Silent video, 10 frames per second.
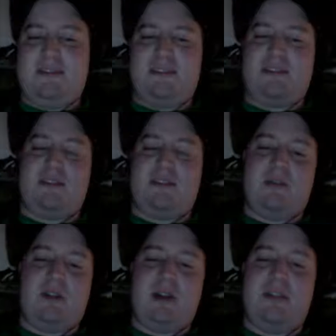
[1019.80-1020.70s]
All
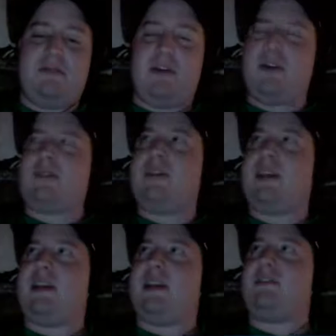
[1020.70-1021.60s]
right, fine. I'll take
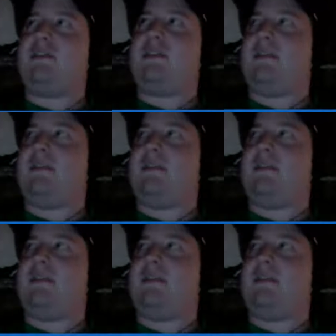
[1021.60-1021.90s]
Kansas City.